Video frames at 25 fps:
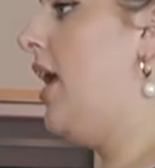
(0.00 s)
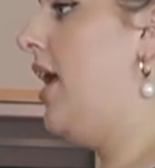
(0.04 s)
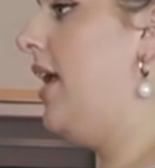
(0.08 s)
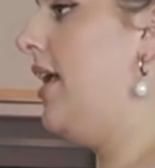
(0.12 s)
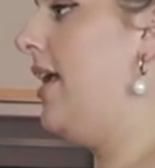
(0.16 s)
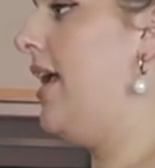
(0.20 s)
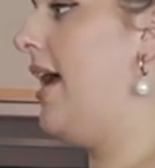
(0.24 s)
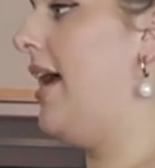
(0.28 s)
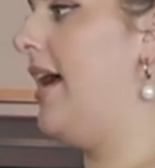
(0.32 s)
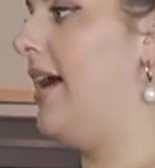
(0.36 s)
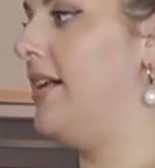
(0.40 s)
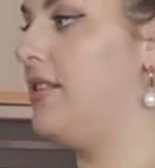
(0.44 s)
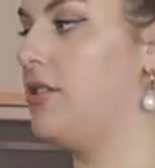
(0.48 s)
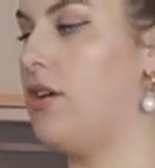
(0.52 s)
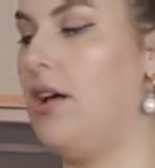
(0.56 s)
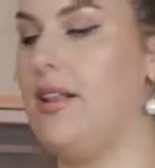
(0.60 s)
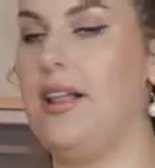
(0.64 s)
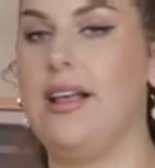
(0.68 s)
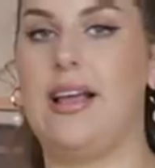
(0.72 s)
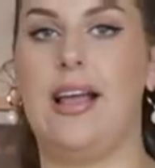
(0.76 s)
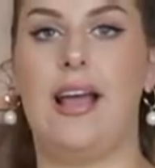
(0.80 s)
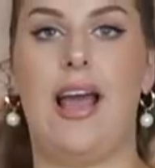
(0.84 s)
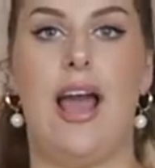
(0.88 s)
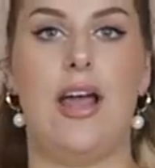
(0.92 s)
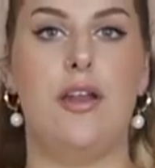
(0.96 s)
Yeah, it's got
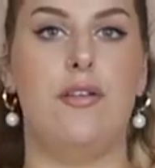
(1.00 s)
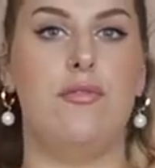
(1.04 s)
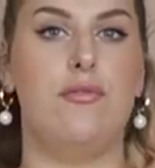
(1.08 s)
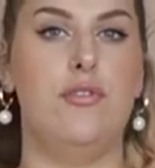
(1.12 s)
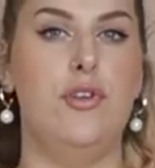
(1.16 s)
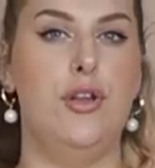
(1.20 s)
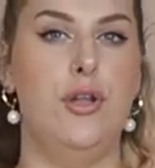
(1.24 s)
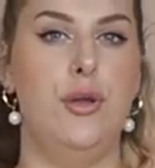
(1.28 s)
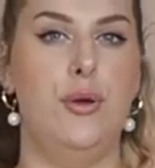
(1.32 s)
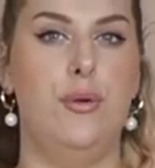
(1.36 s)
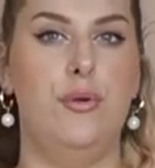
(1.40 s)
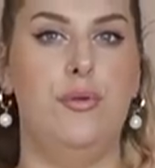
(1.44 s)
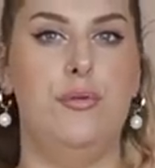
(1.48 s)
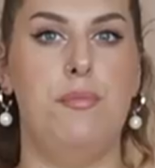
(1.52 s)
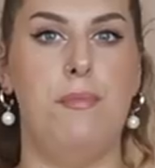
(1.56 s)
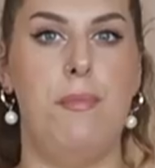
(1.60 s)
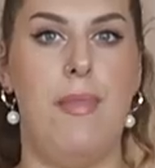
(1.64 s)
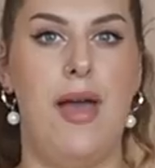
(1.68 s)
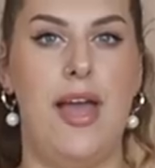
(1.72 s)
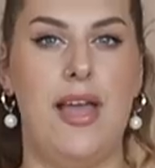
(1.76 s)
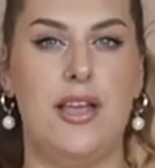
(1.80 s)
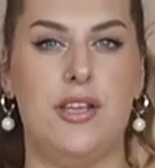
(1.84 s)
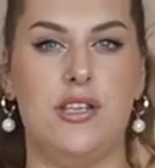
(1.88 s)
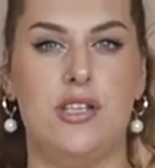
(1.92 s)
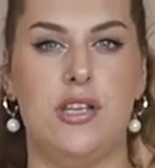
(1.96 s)
like a kind of nude
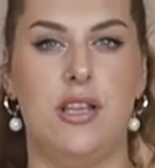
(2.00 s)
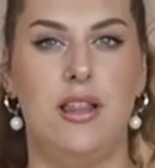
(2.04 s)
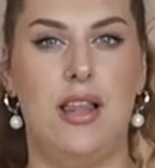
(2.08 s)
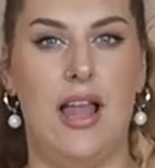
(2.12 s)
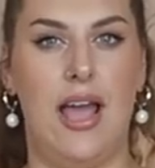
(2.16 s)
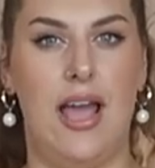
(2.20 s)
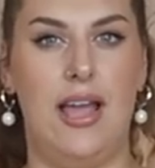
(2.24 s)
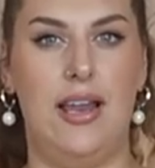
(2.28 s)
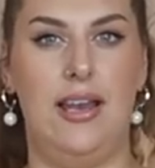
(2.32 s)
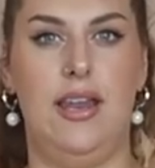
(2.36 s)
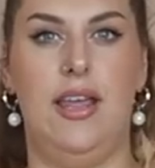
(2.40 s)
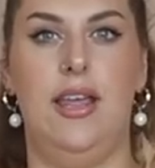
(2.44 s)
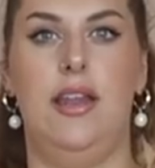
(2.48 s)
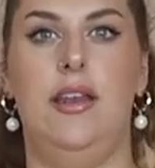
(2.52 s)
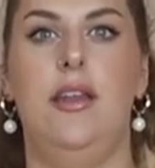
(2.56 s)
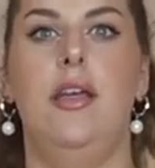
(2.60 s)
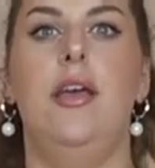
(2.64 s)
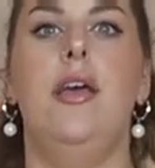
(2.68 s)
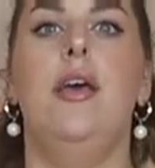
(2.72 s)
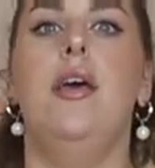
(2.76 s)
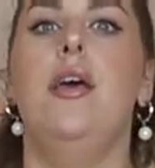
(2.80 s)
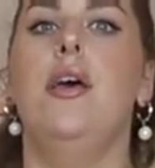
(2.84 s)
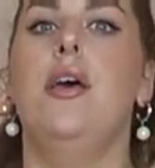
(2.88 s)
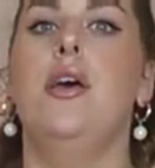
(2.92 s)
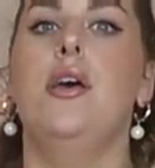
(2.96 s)
mesh lining
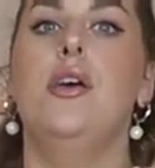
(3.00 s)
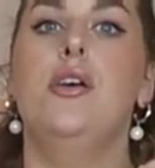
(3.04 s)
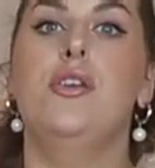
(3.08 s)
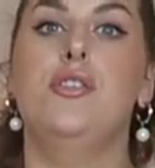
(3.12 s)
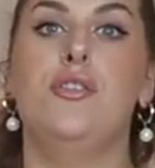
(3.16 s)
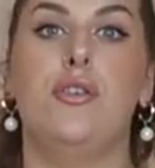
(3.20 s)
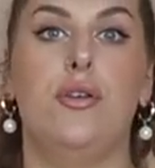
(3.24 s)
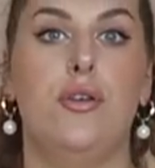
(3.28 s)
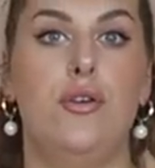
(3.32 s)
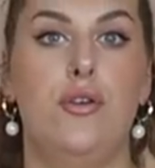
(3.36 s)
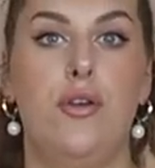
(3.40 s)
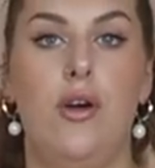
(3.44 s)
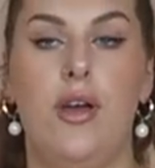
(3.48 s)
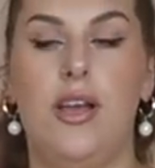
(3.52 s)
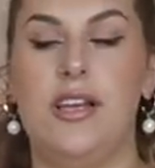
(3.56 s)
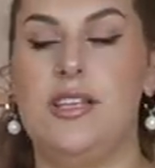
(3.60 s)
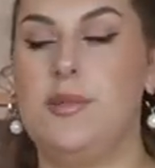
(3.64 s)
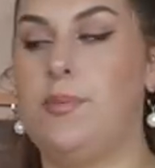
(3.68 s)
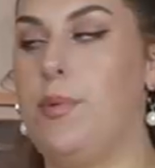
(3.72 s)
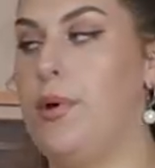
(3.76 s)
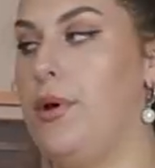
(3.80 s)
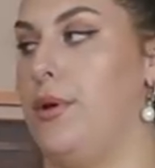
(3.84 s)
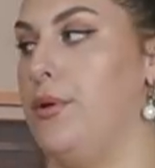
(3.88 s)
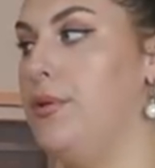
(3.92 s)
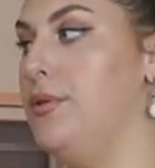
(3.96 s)
so you're not
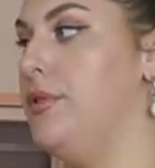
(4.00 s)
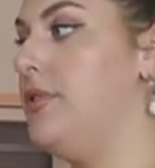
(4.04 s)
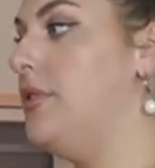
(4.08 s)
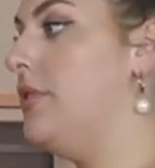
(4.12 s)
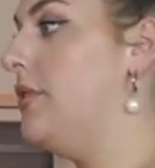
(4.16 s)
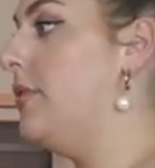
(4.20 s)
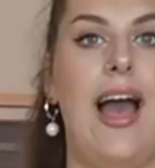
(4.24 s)
exposed.